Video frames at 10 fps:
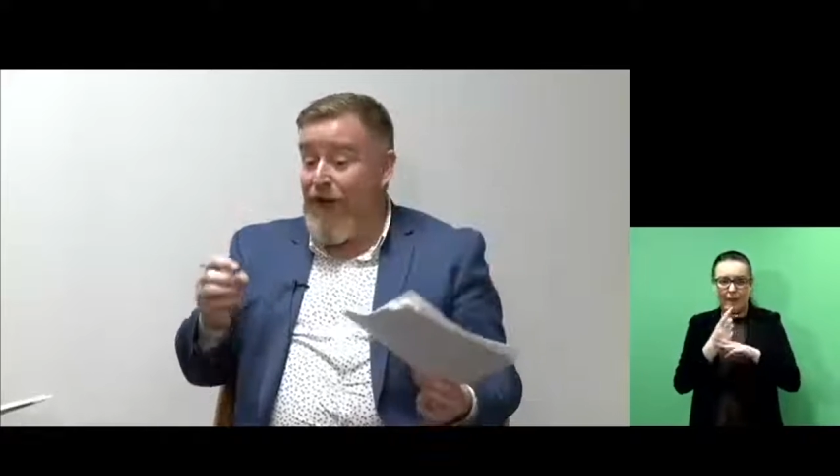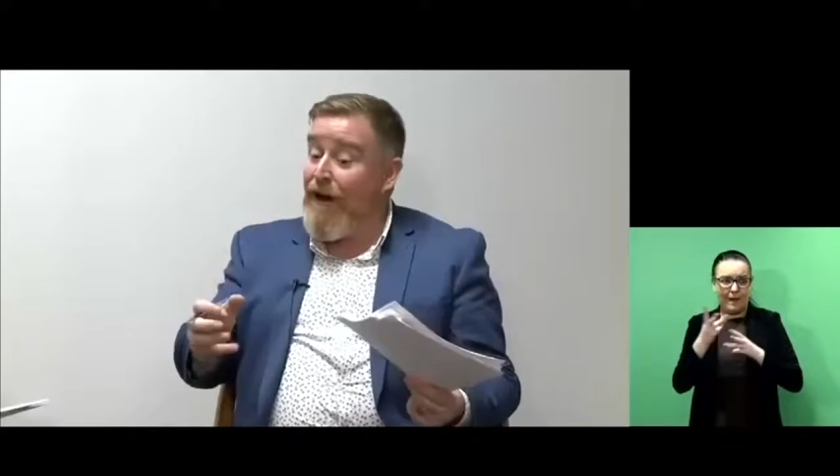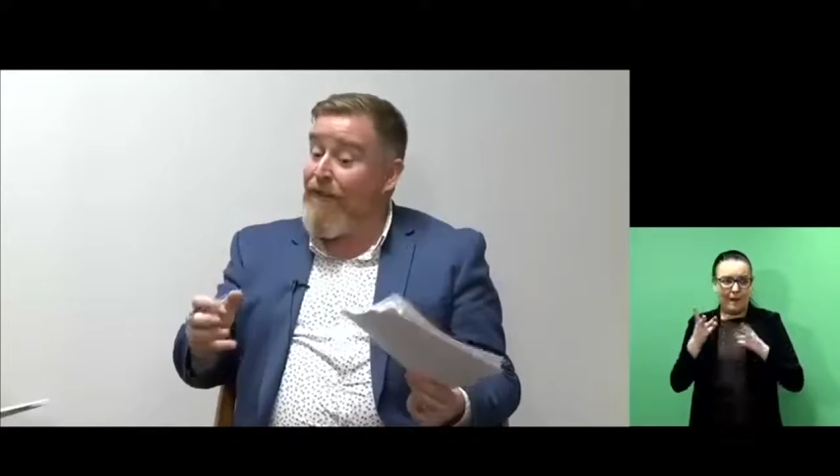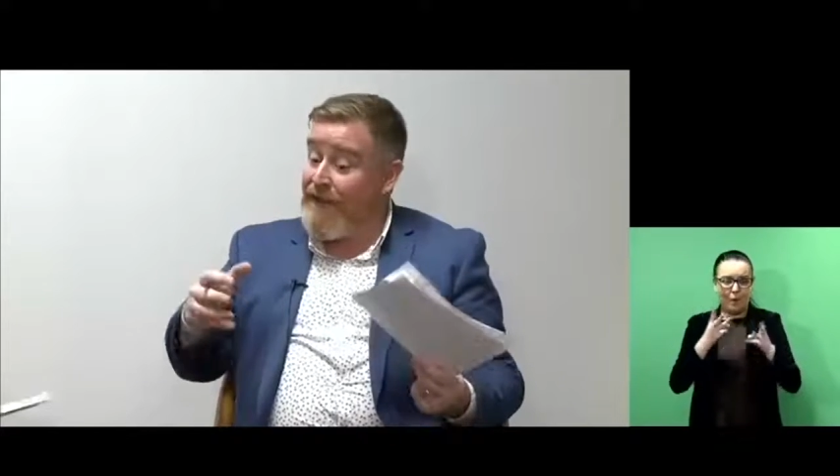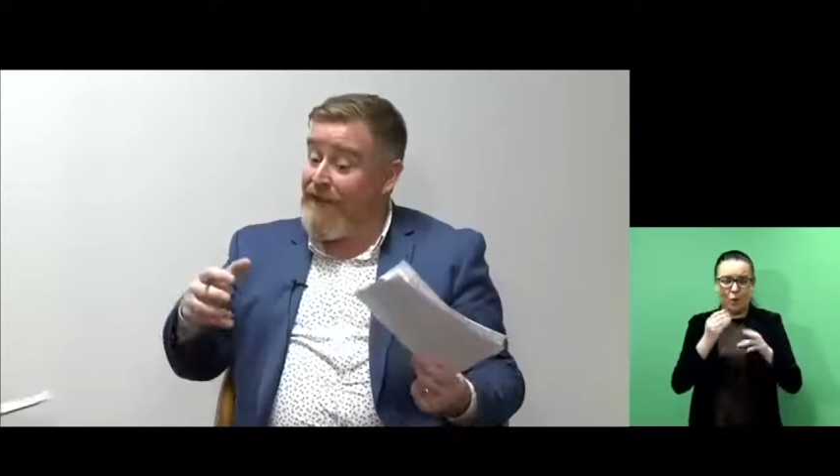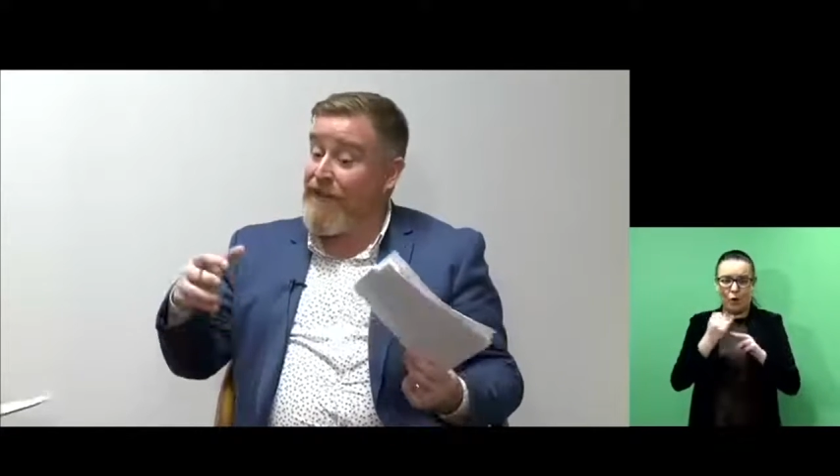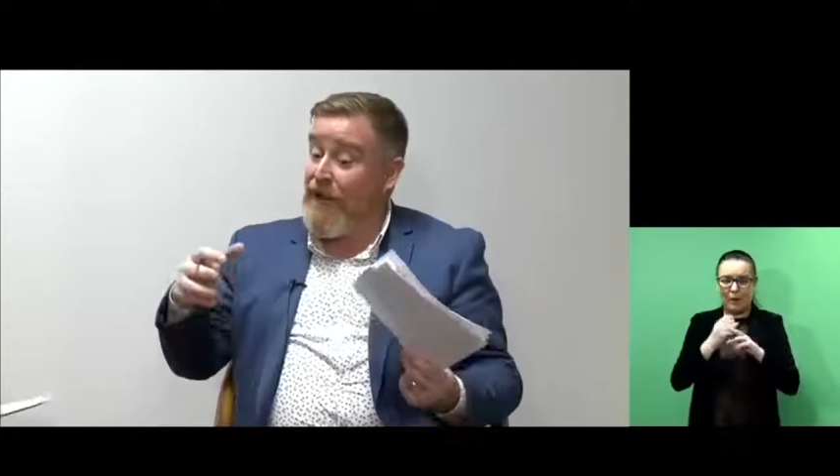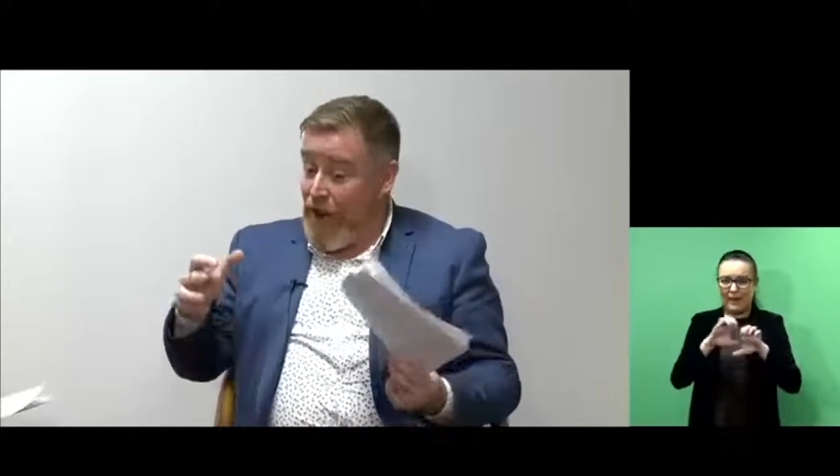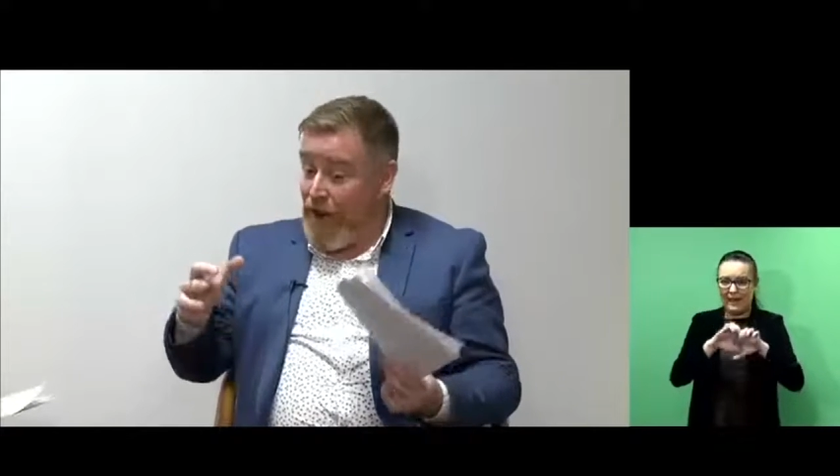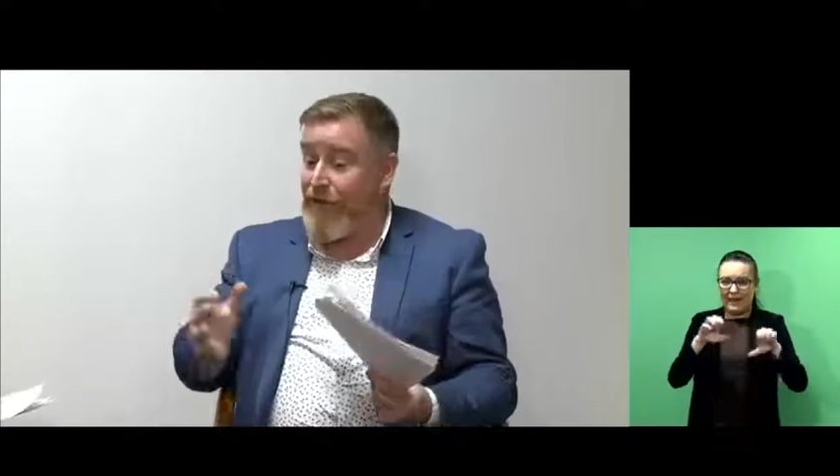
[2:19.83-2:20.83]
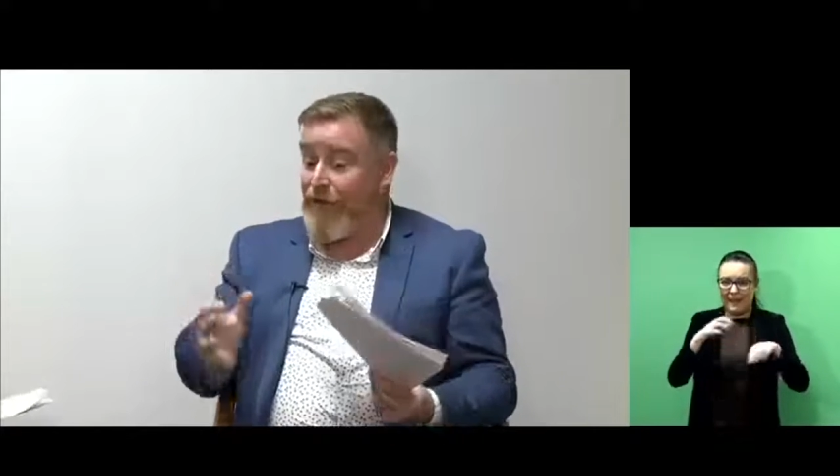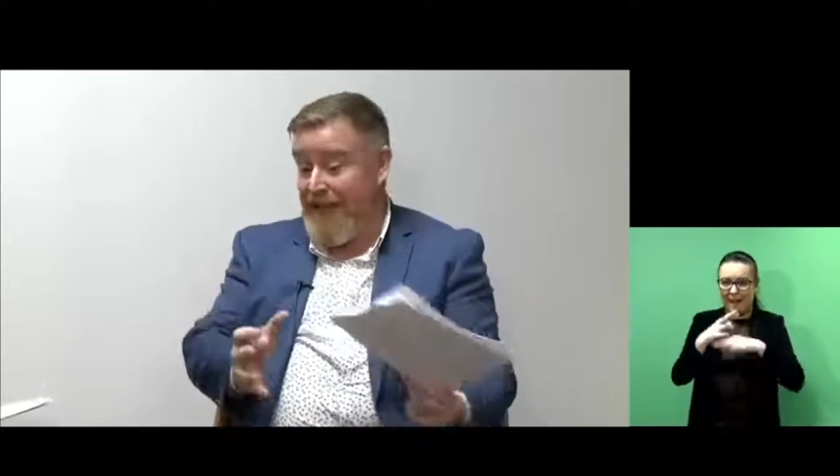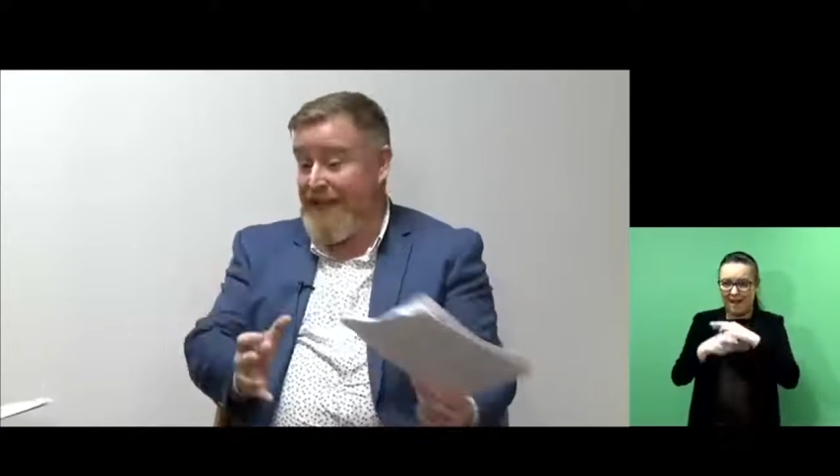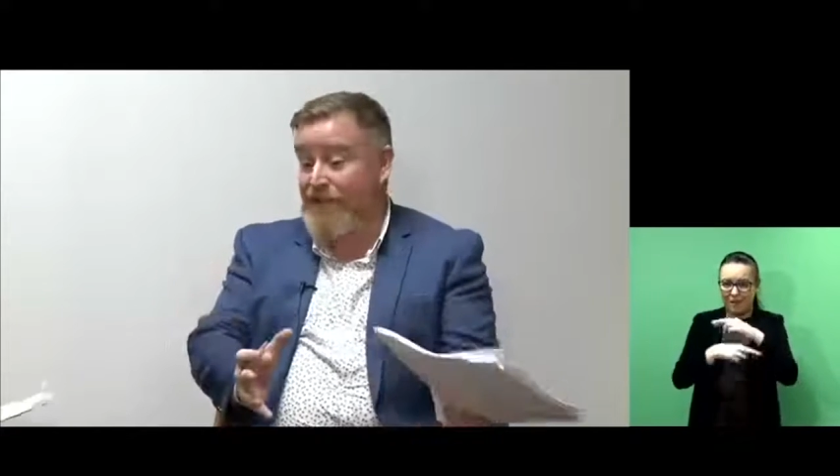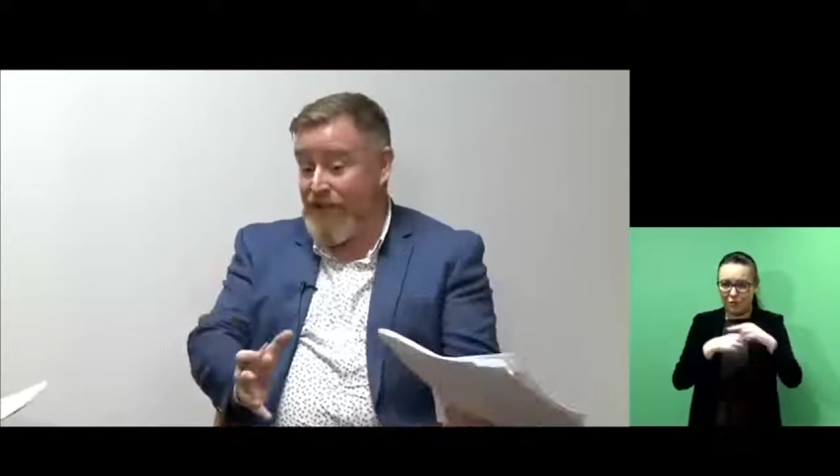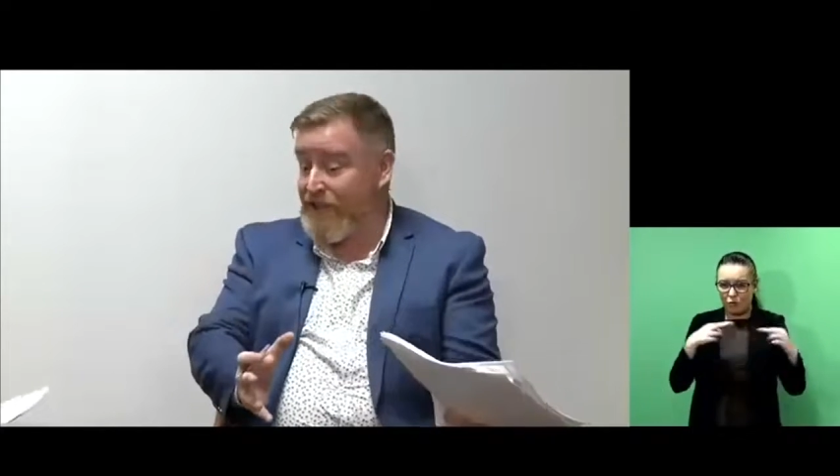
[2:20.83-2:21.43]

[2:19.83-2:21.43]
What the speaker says: they're often giving all of their attention